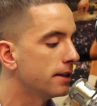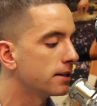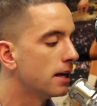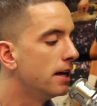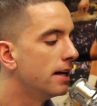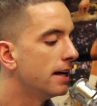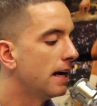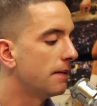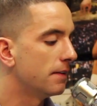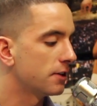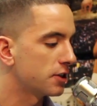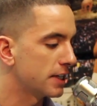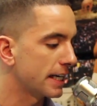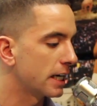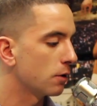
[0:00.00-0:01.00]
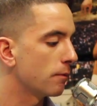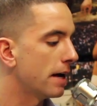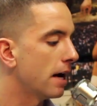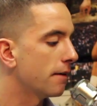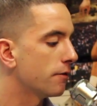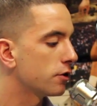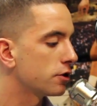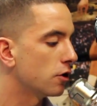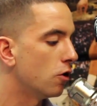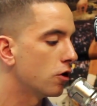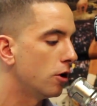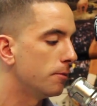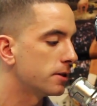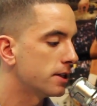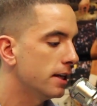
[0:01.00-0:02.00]
Peace in the second round versus
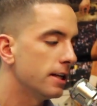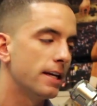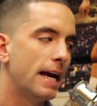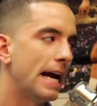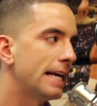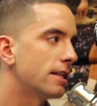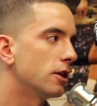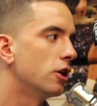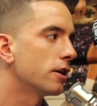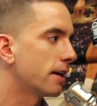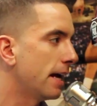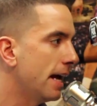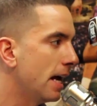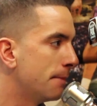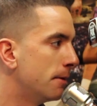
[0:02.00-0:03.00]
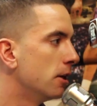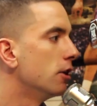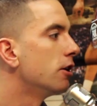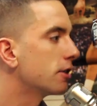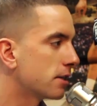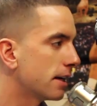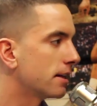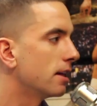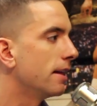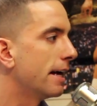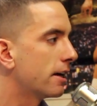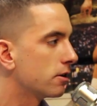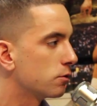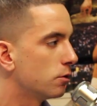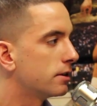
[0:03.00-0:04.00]
Oklahoma City, you hate to look ahead, but it looks like the
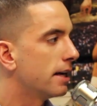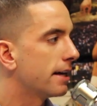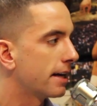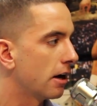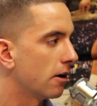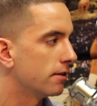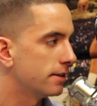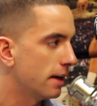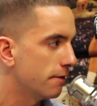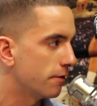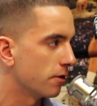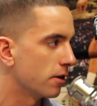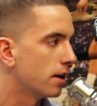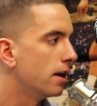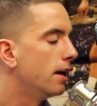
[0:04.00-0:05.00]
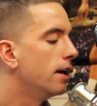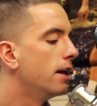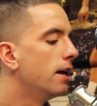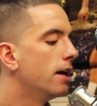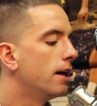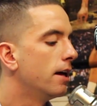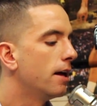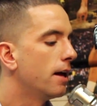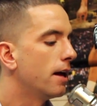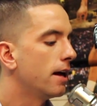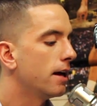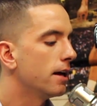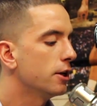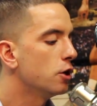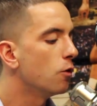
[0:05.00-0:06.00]
Lakers will take care of Denver.
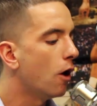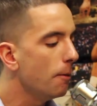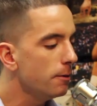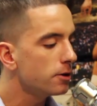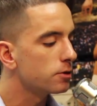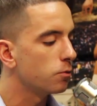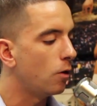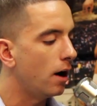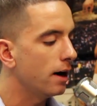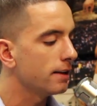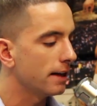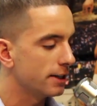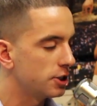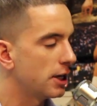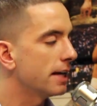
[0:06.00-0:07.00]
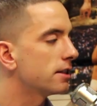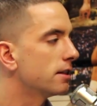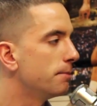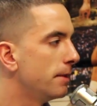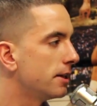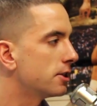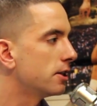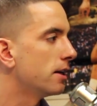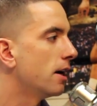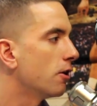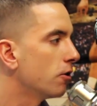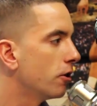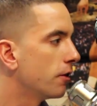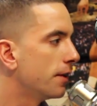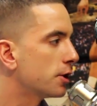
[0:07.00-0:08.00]
You almost want, like Jason mentioned
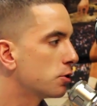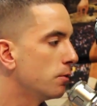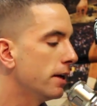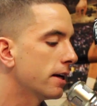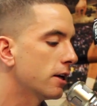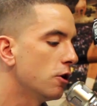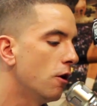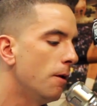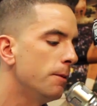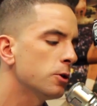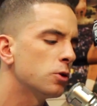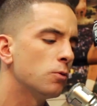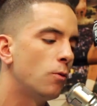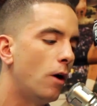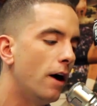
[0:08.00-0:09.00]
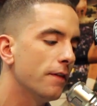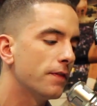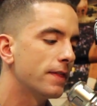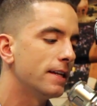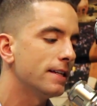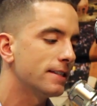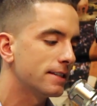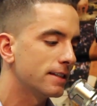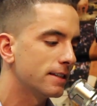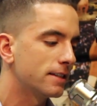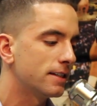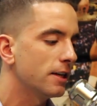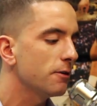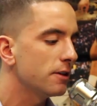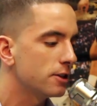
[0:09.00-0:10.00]
earlier this week, you almost want this
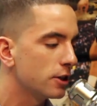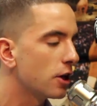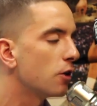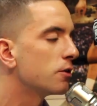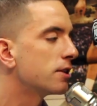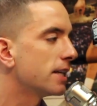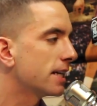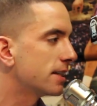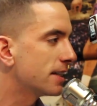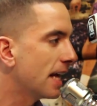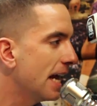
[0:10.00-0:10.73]
series to go 6